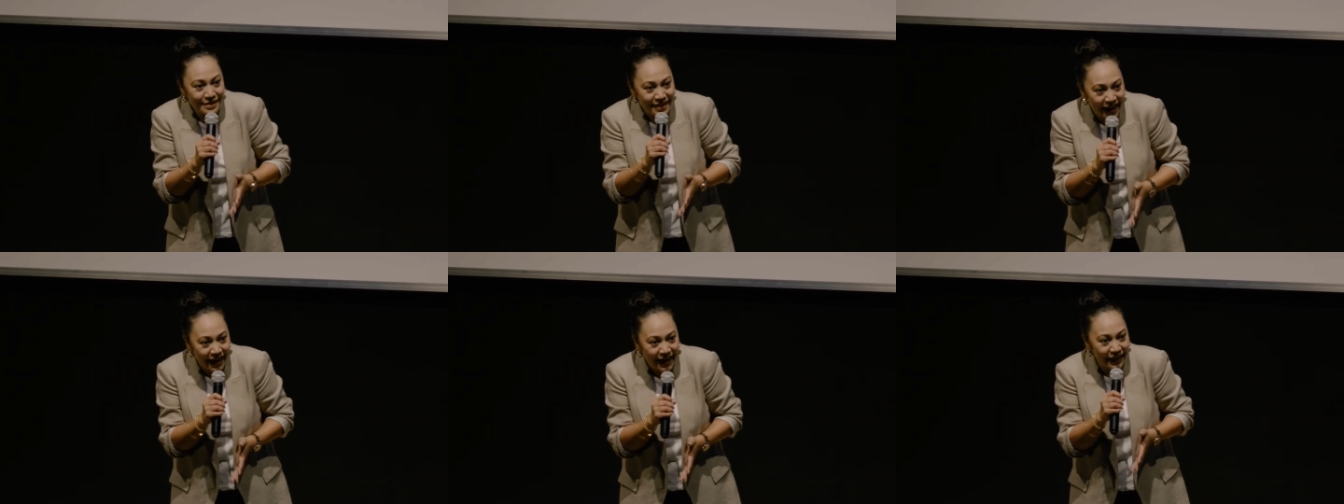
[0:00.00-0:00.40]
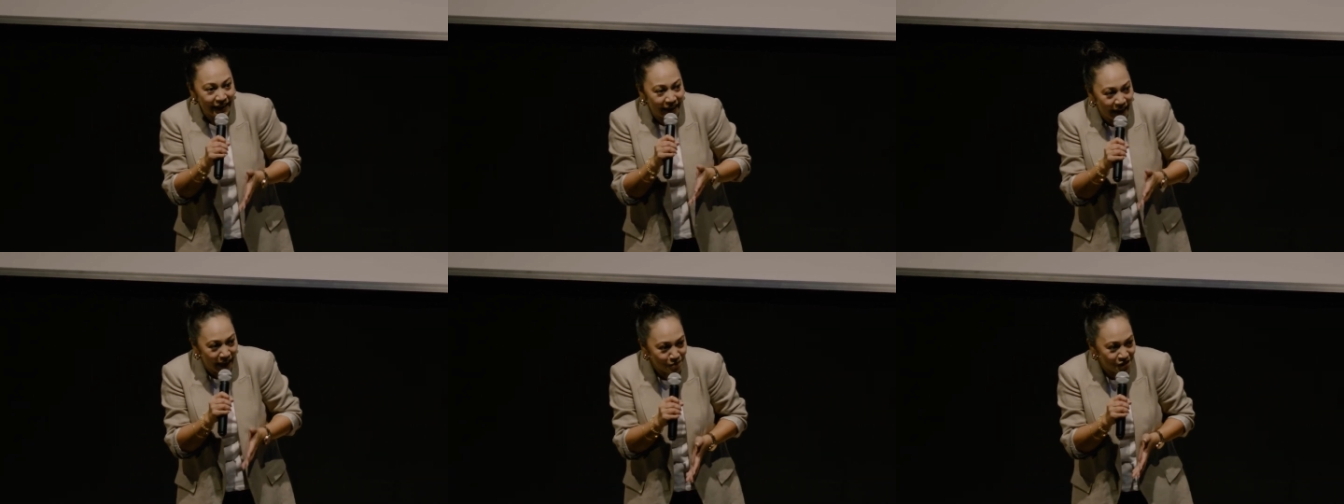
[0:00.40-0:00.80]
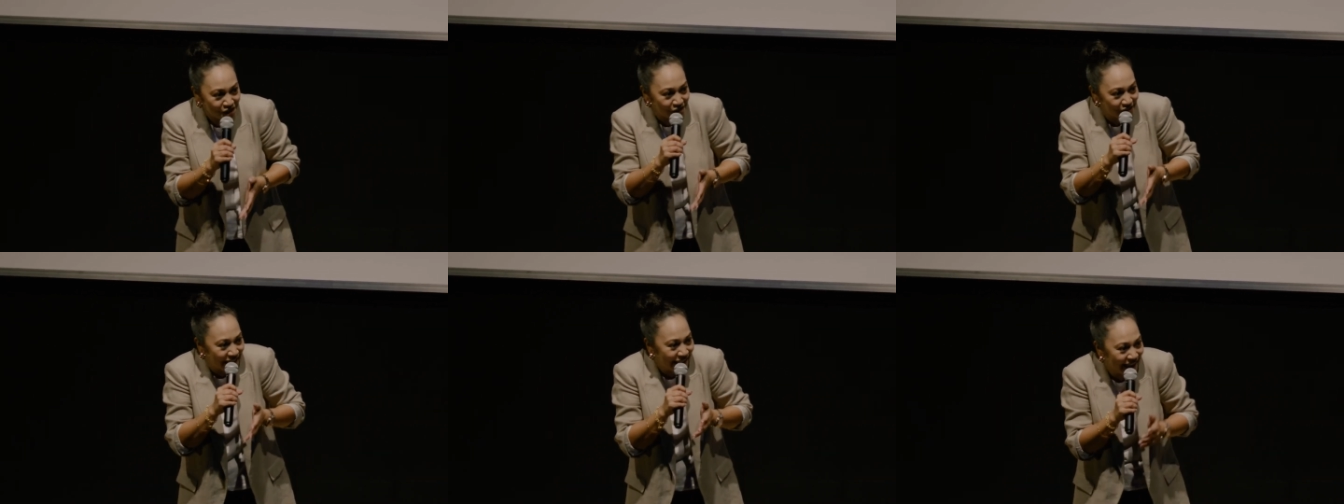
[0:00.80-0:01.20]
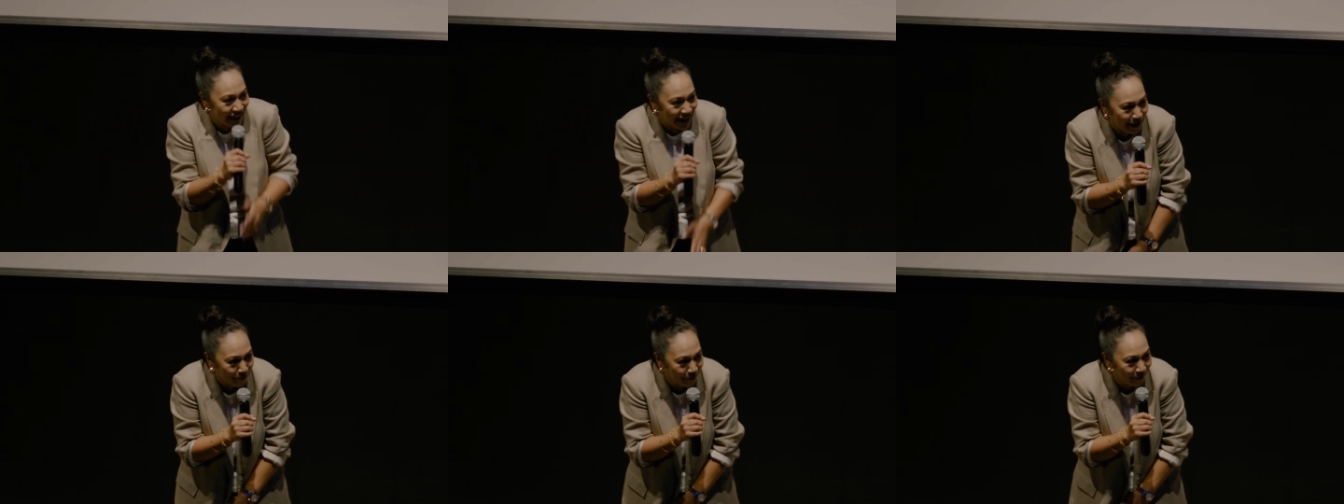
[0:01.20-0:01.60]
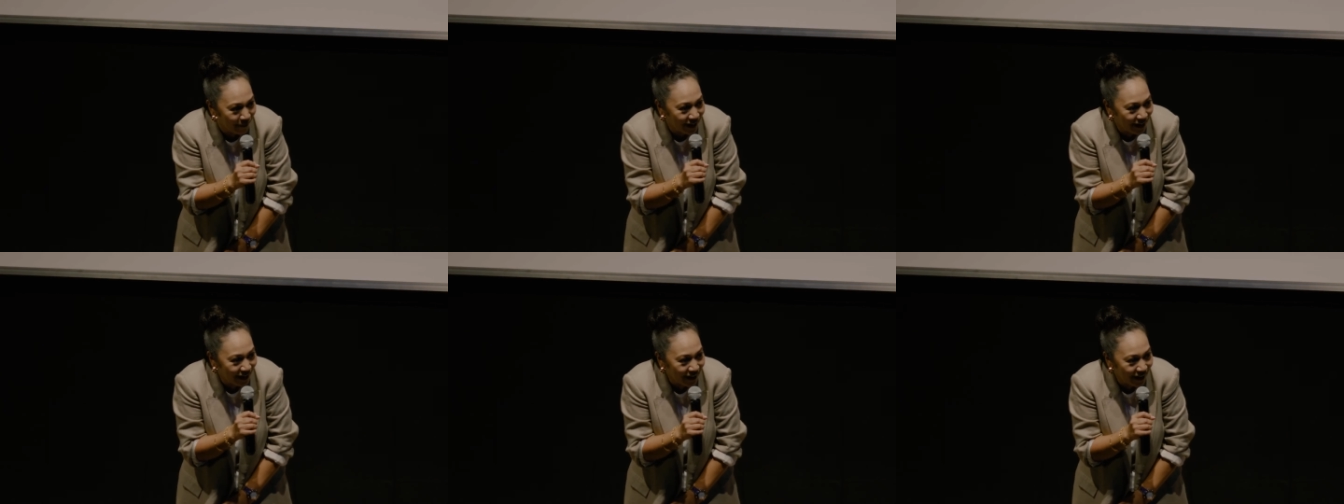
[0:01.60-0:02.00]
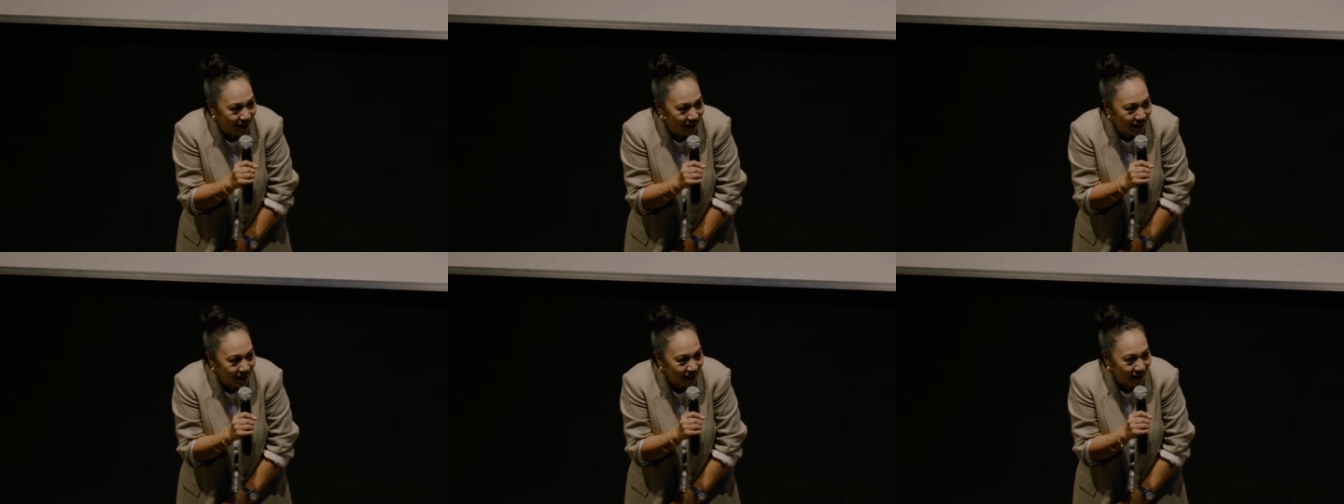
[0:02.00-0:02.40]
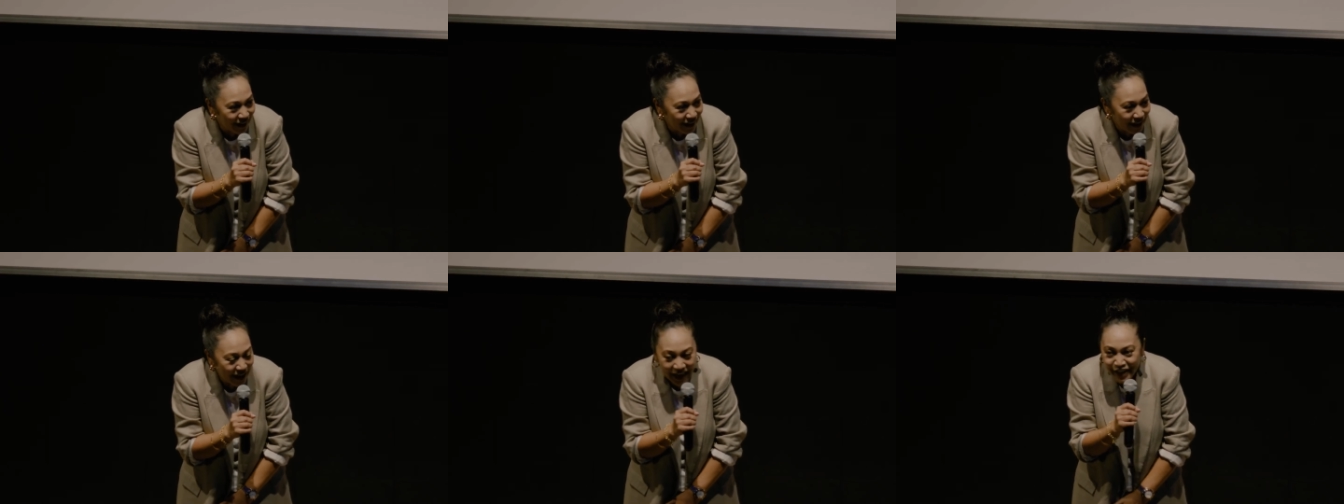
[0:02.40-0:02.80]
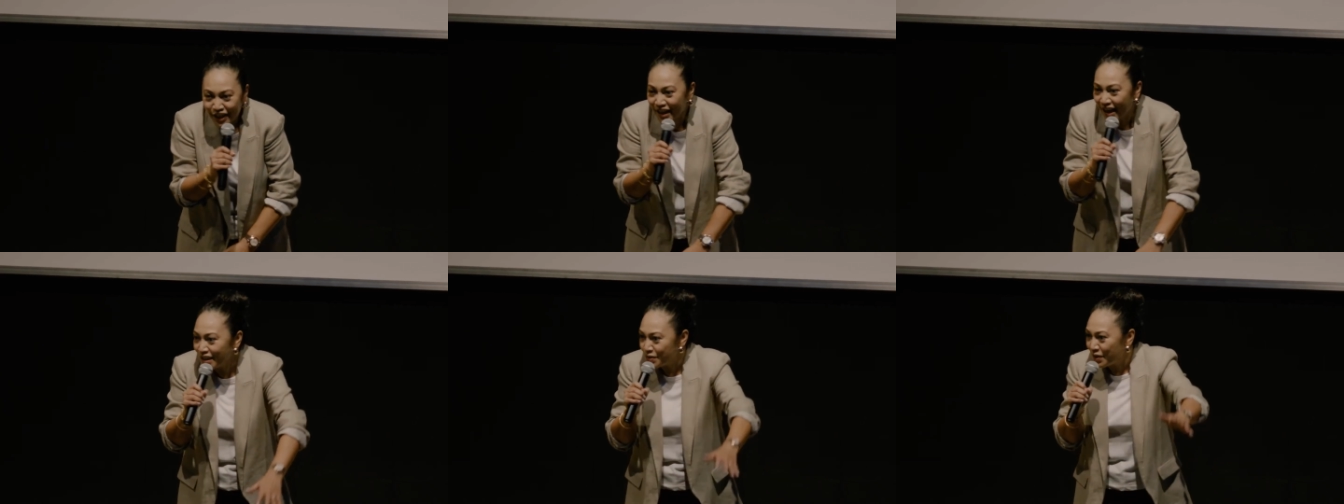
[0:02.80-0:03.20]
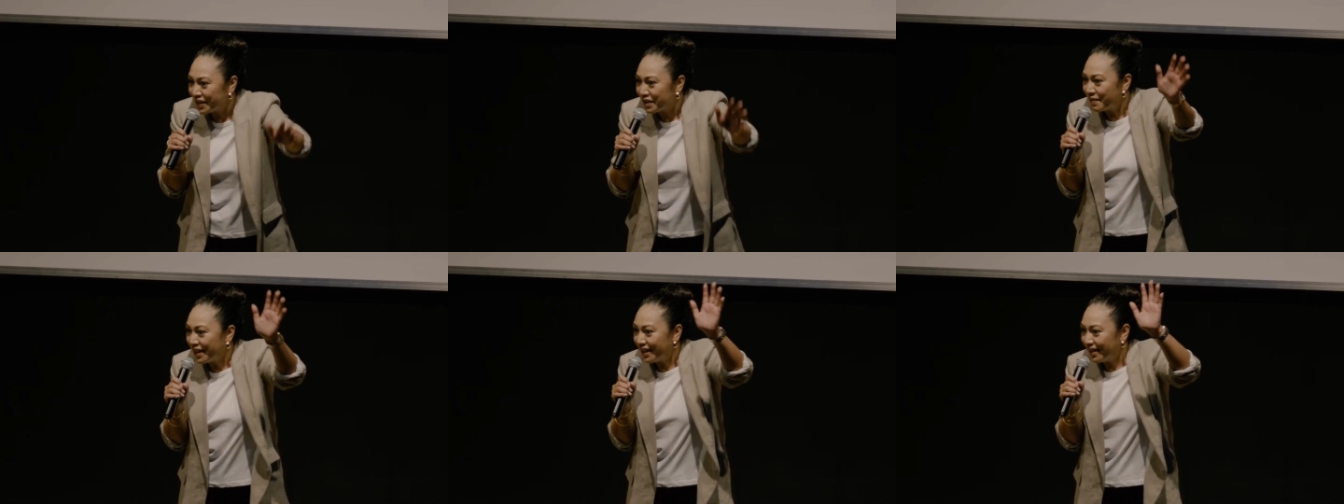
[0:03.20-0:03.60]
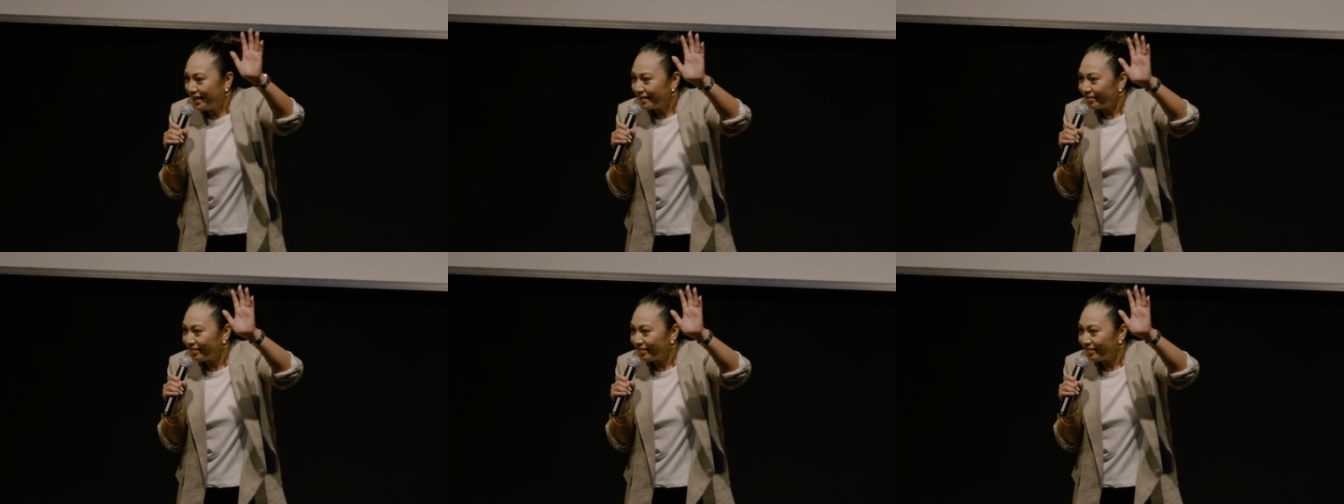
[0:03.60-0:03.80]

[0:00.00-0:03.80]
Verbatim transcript: that are capturing them. Are you guys with me?